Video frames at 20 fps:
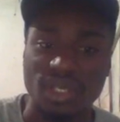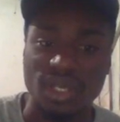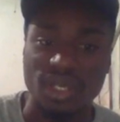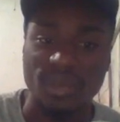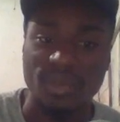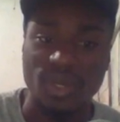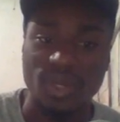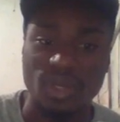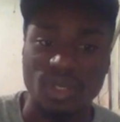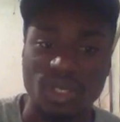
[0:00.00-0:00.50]

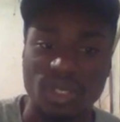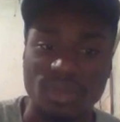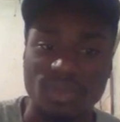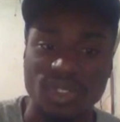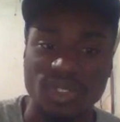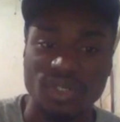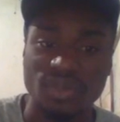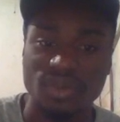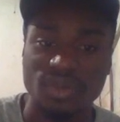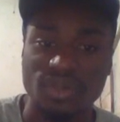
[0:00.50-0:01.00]
about
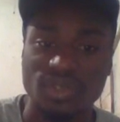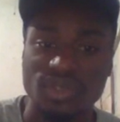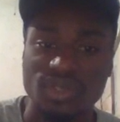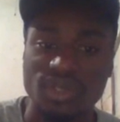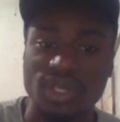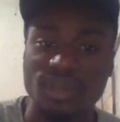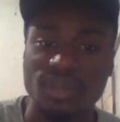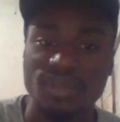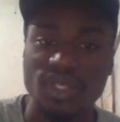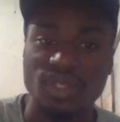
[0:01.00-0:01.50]
Leptitox. So
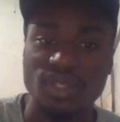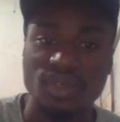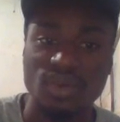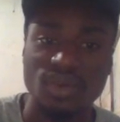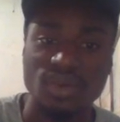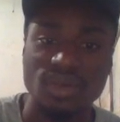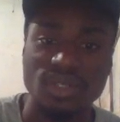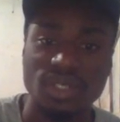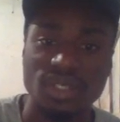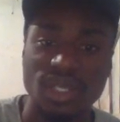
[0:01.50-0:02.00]

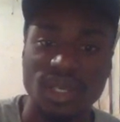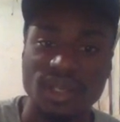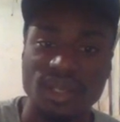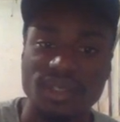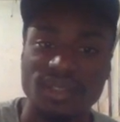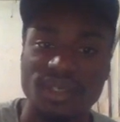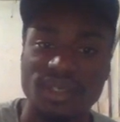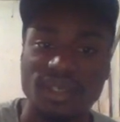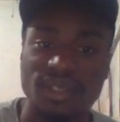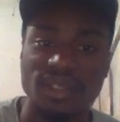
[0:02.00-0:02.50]
Leptitox, they
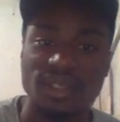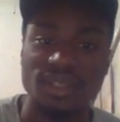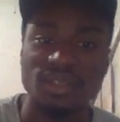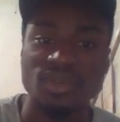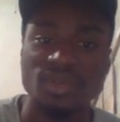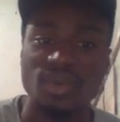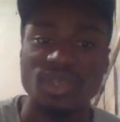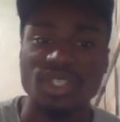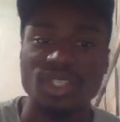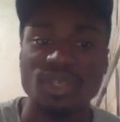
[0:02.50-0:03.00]
answered this
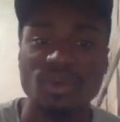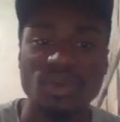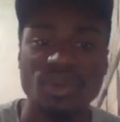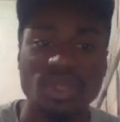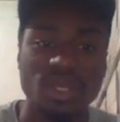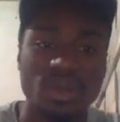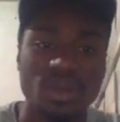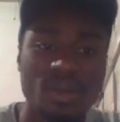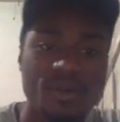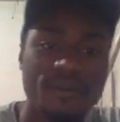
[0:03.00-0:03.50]
question with a
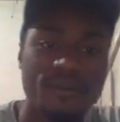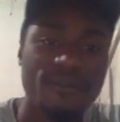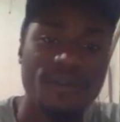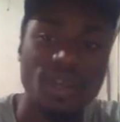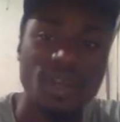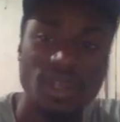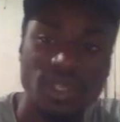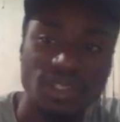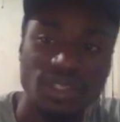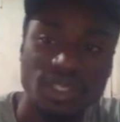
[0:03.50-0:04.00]
lot of
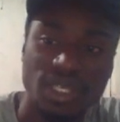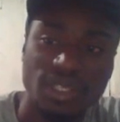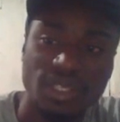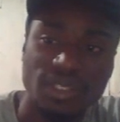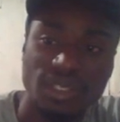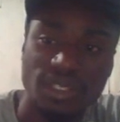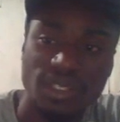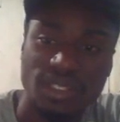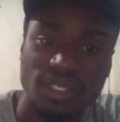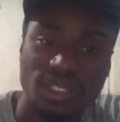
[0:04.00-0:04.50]
value. As you can
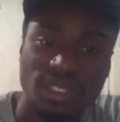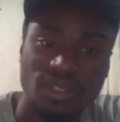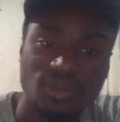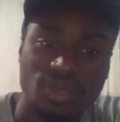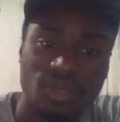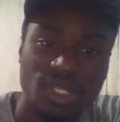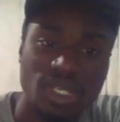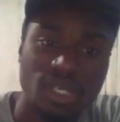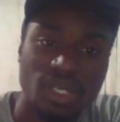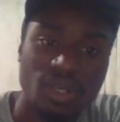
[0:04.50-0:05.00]
see, this is a
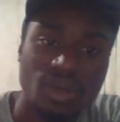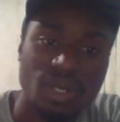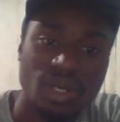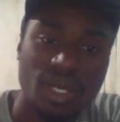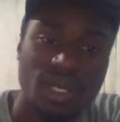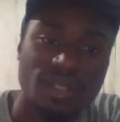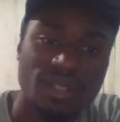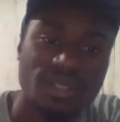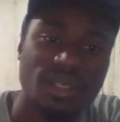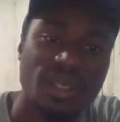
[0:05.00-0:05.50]
really long
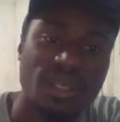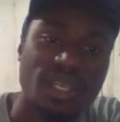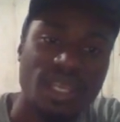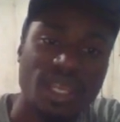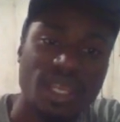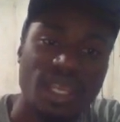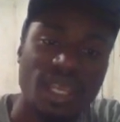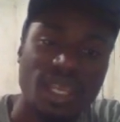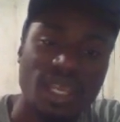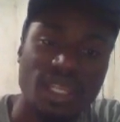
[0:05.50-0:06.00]
answer,
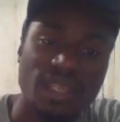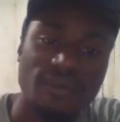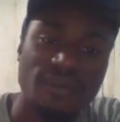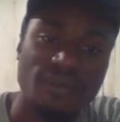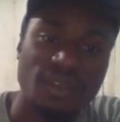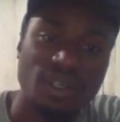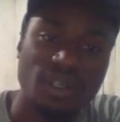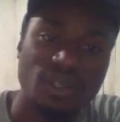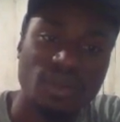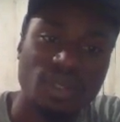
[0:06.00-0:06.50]
and they've
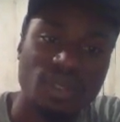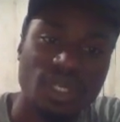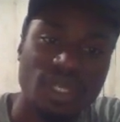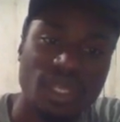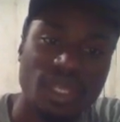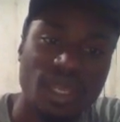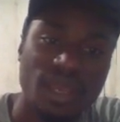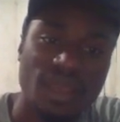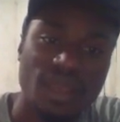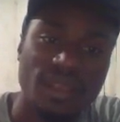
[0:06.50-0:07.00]
included
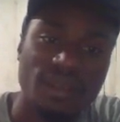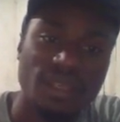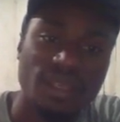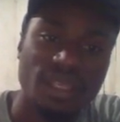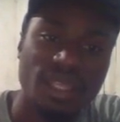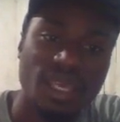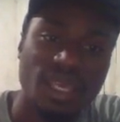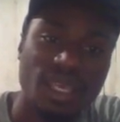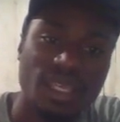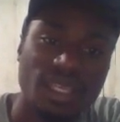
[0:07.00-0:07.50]

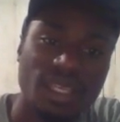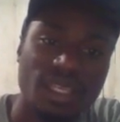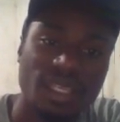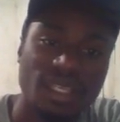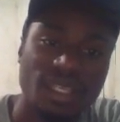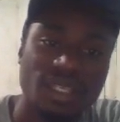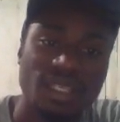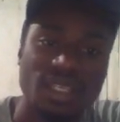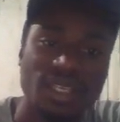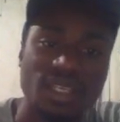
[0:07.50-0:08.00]
their
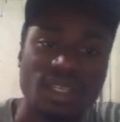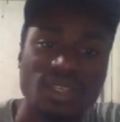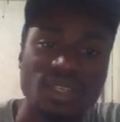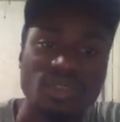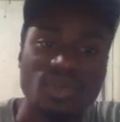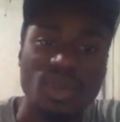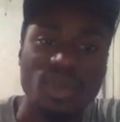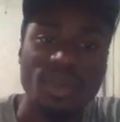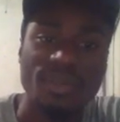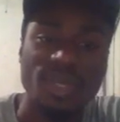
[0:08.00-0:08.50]
link.
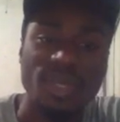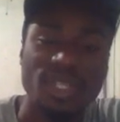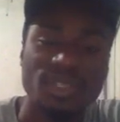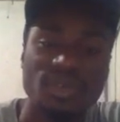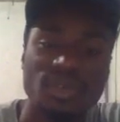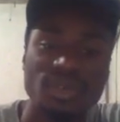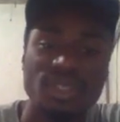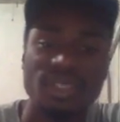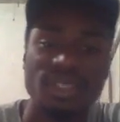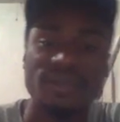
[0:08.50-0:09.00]
So I bet
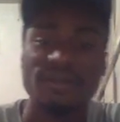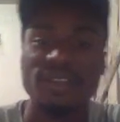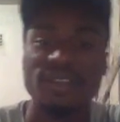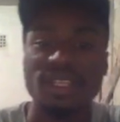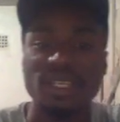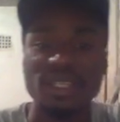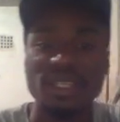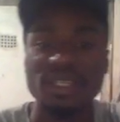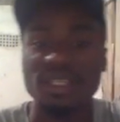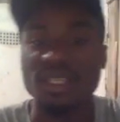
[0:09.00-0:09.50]
you this
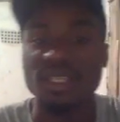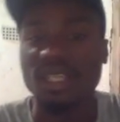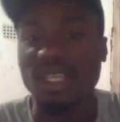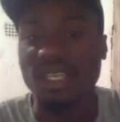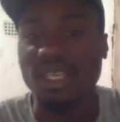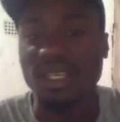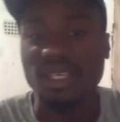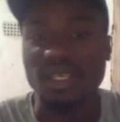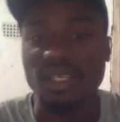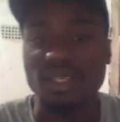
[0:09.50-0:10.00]
affiliate
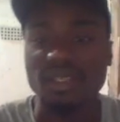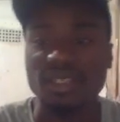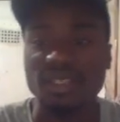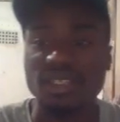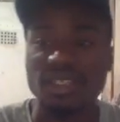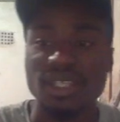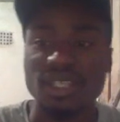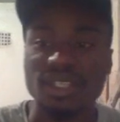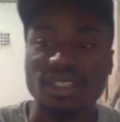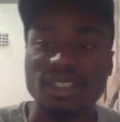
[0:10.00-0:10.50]
link
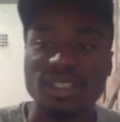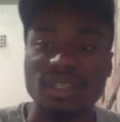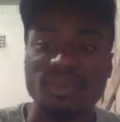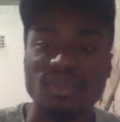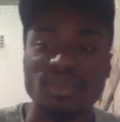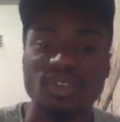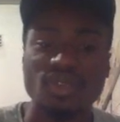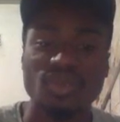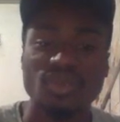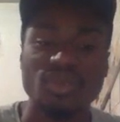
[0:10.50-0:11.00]
takes them
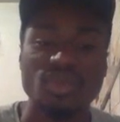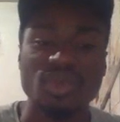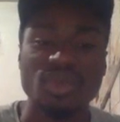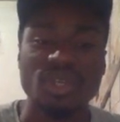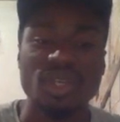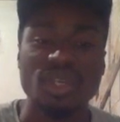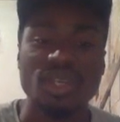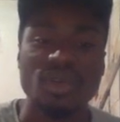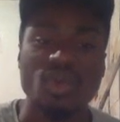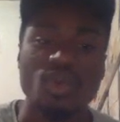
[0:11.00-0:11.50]
to
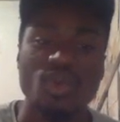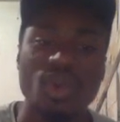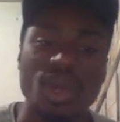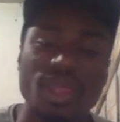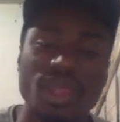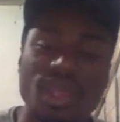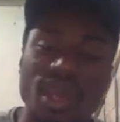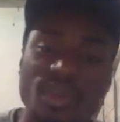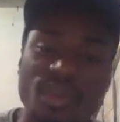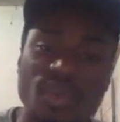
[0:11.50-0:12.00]
where
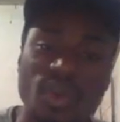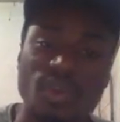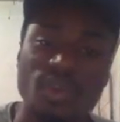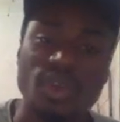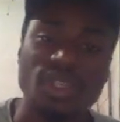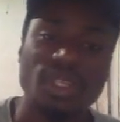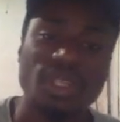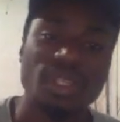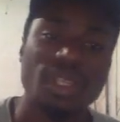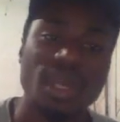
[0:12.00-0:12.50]
they are
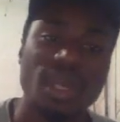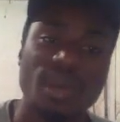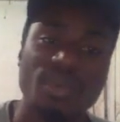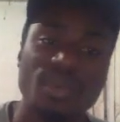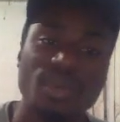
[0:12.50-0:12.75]
promoting where